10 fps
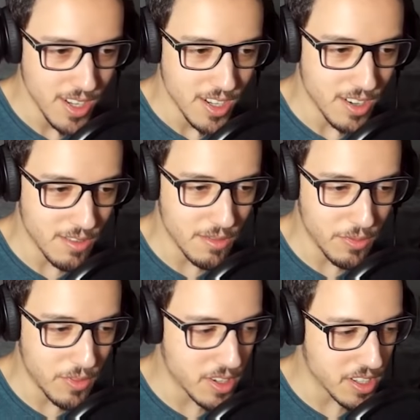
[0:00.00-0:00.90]
I don't
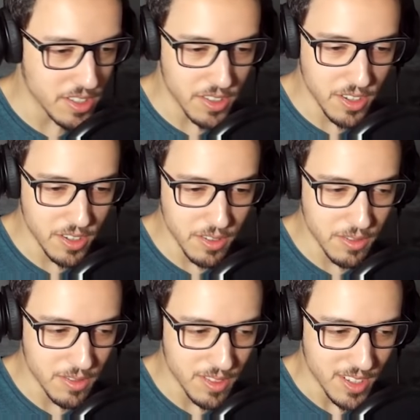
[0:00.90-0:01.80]
fucking
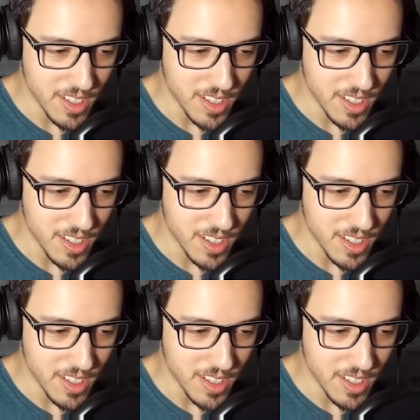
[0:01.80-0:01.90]
know.